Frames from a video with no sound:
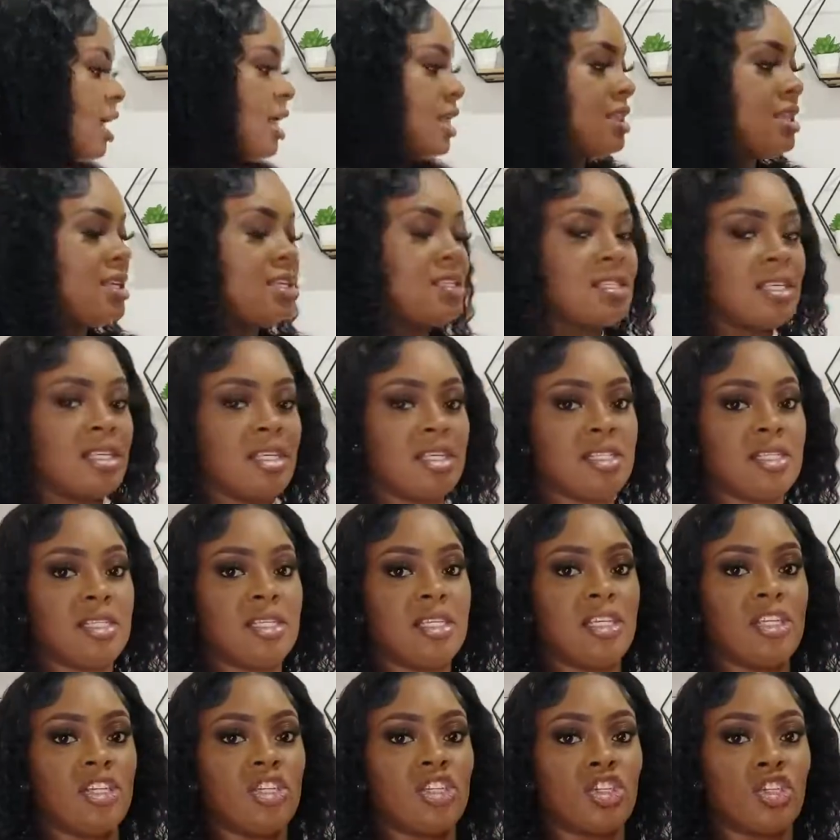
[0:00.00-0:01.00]
this is
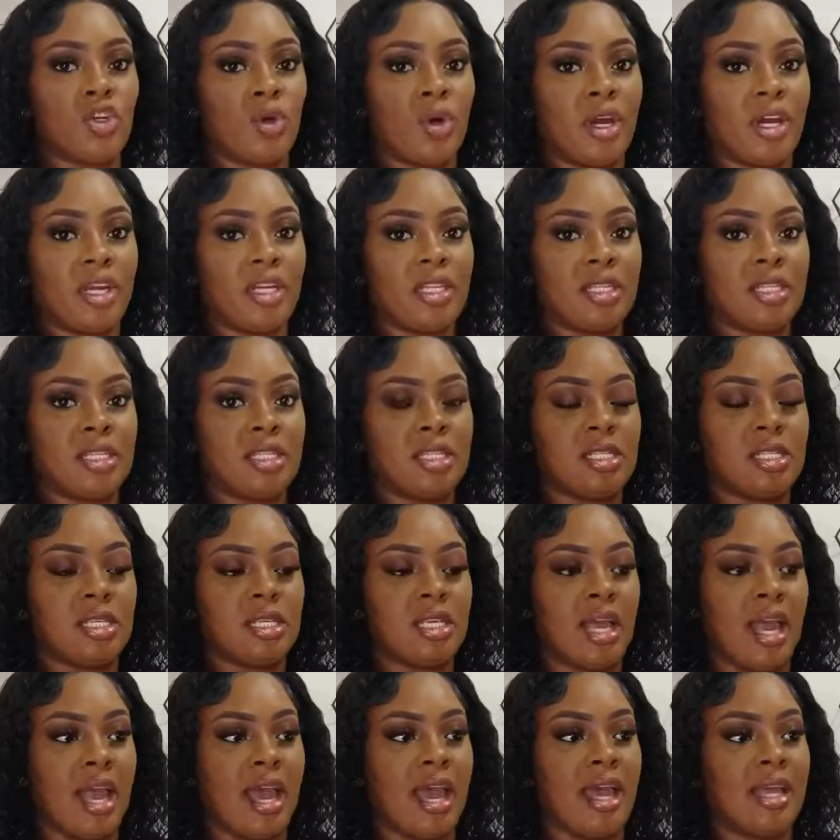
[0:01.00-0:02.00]
the shorts,
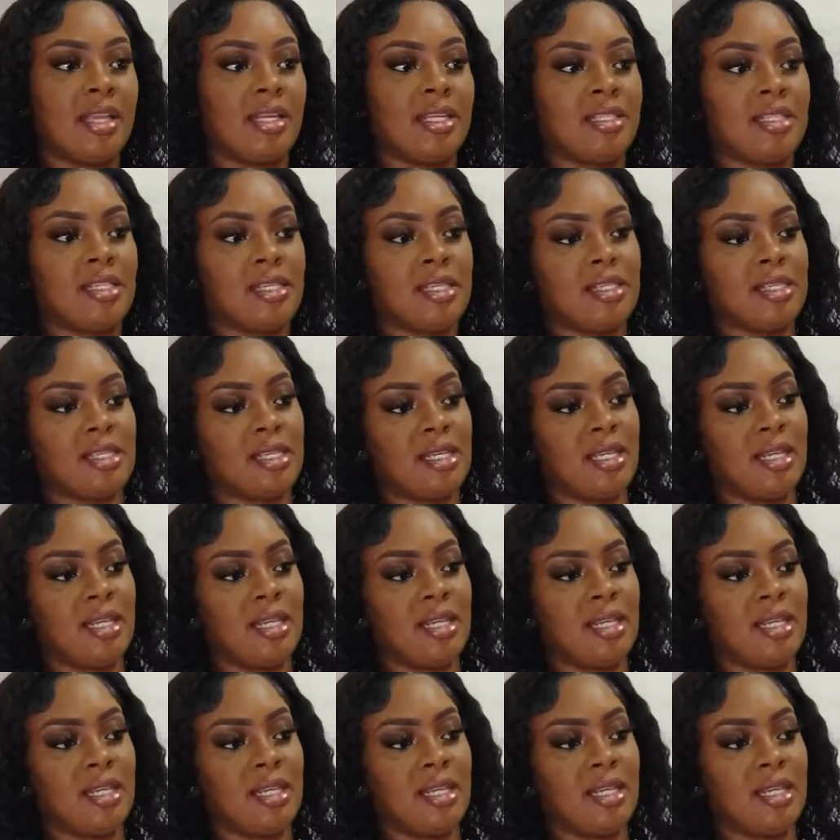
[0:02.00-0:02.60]
and it is